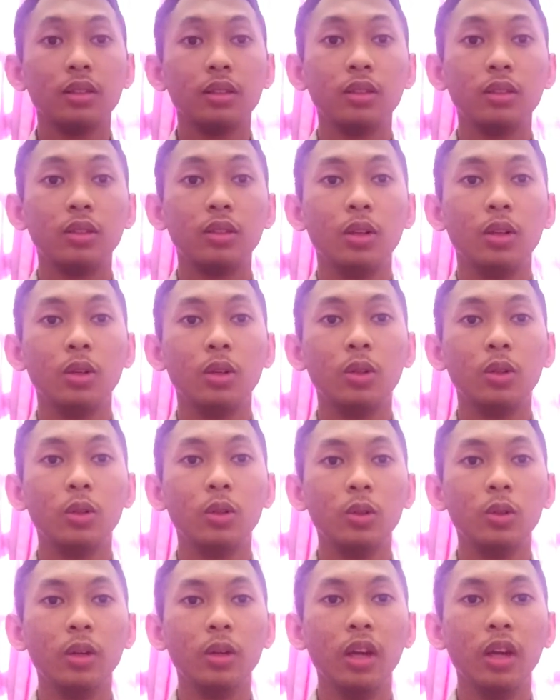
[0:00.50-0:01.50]
so
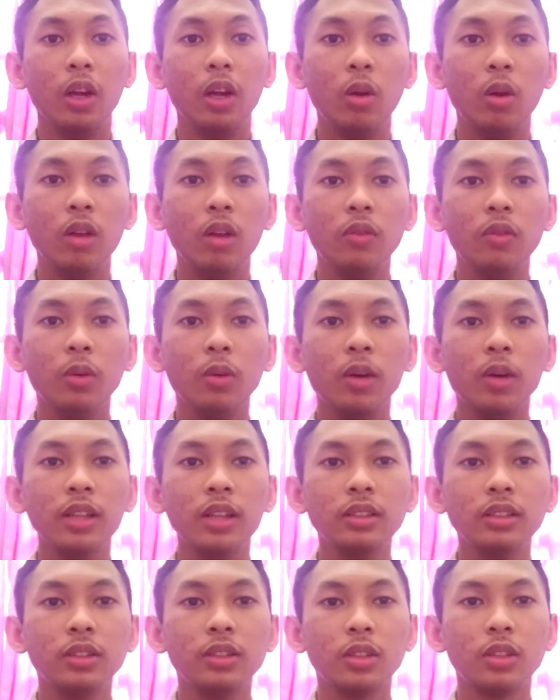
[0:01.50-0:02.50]
hello
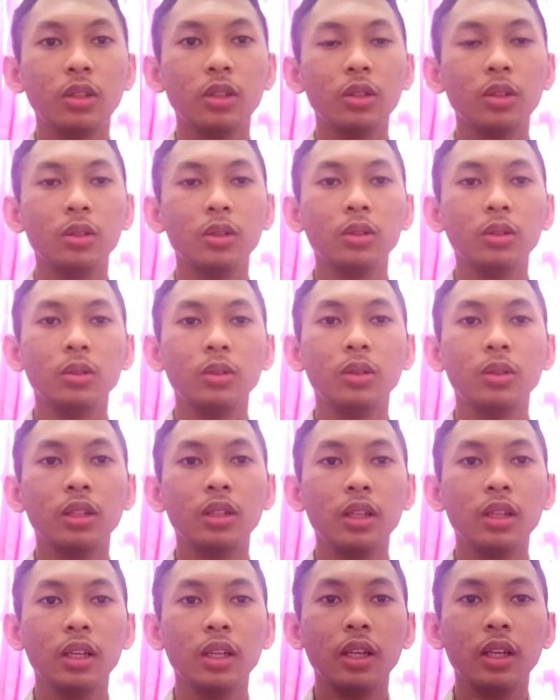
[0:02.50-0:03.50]
everyone so
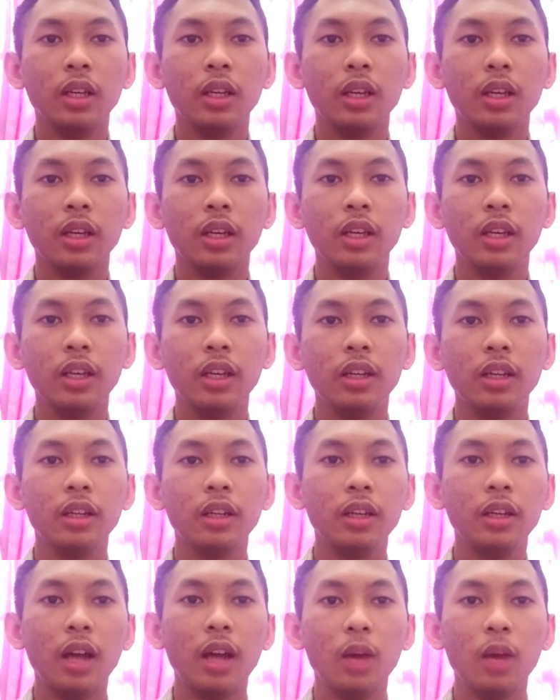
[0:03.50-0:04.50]

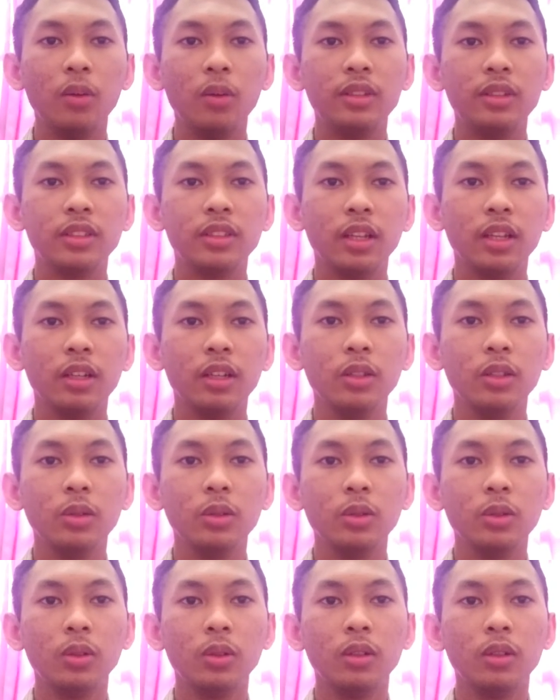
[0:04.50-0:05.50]
here I will tell
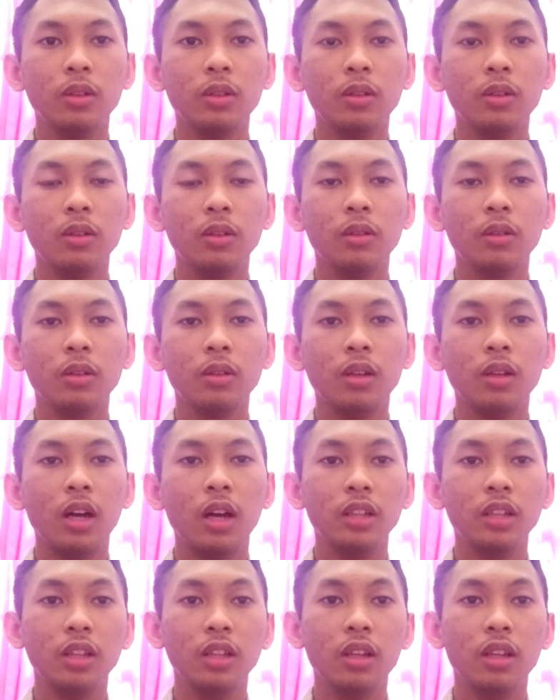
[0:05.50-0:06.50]
you
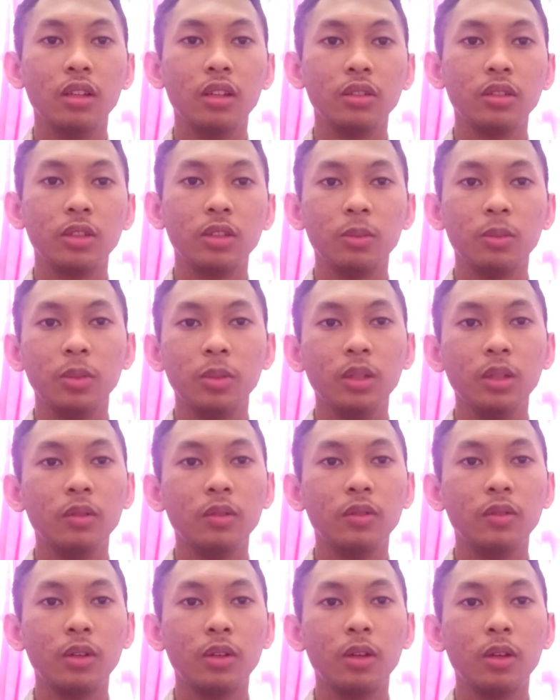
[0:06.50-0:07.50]
another topic
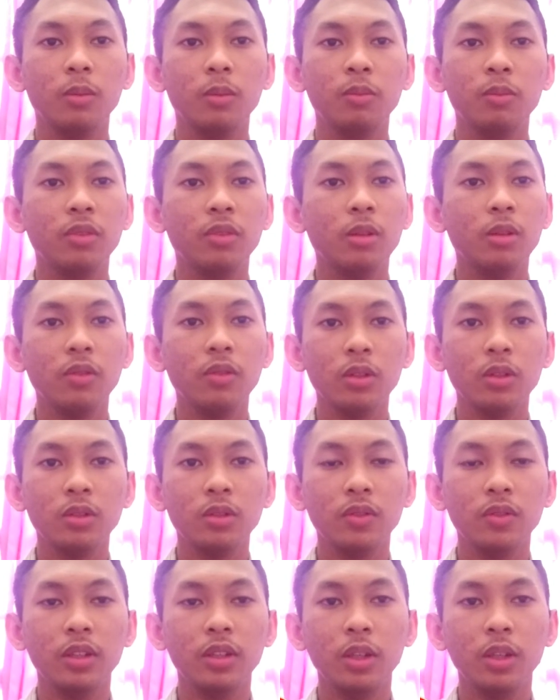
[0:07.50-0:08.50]
from previous
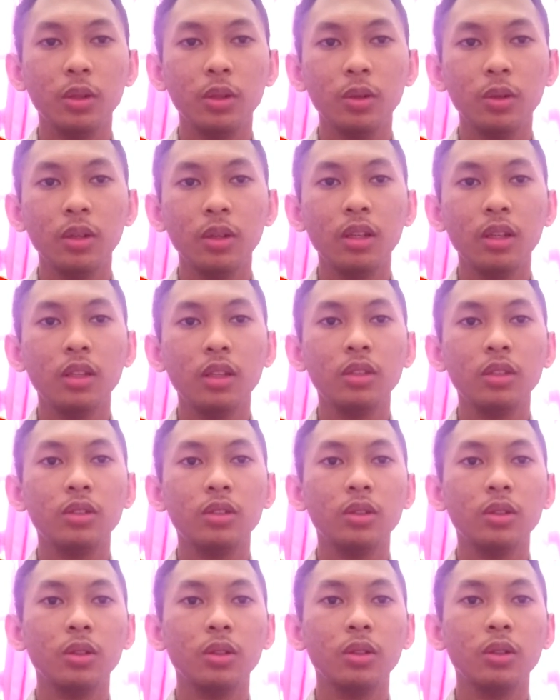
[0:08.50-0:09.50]
video
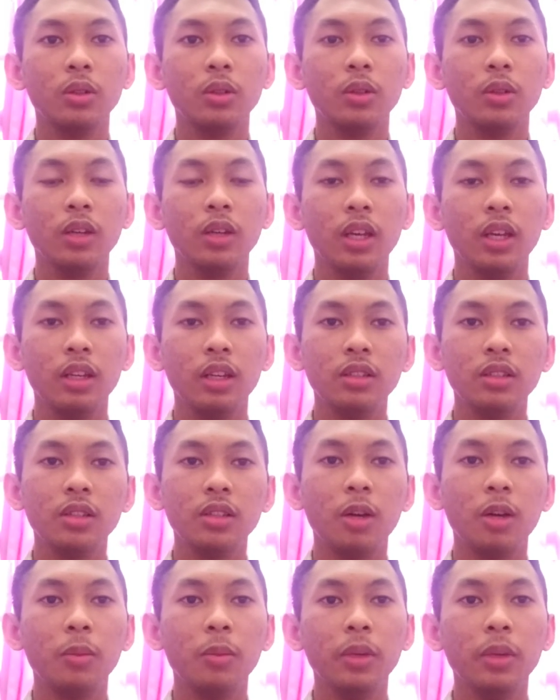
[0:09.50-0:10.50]
so in this
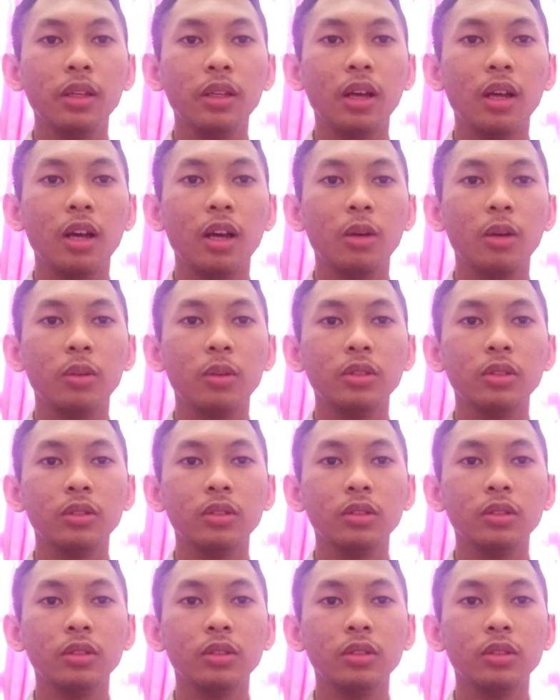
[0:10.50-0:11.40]
topic I want